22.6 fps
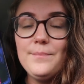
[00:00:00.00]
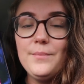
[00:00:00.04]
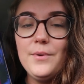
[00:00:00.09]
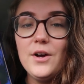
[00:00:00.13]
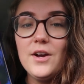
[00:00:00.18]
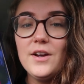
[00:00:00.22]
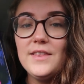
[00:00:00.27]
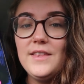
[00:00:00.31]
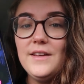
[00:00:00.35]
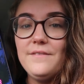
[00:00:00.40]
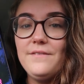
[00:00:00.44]

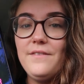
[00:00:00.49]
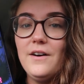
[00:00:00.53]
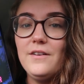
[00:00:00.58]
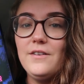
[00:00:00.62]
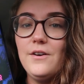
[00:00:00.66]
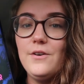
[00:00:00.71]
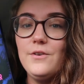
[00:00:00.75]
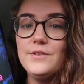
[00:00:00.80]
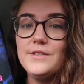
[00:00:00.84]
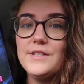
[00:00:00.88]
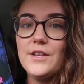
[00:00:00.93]
book that
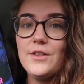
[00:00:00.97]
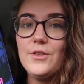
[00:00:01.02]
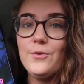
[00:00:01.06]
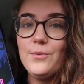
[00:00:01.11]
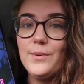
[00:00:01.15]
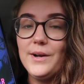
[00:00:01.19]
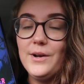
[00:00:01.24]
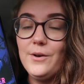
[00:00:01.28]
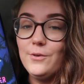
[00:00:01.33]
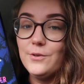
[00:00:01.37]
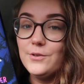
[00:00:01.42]
follows
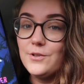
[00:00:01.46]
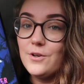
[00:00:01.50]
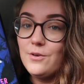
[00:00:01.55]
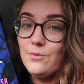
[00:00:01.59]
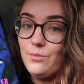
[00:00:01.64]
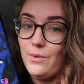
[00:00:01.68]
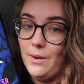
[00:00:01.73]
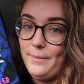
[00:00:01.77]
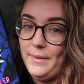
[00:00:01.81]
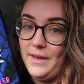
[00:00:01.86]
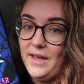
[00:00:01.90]
three older
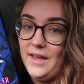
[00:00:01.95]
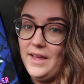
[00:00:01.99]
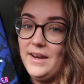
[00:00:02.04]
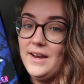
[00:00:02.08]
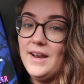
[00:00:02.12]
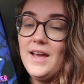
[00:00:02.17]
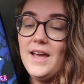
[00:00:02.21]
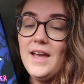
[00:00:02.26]
women,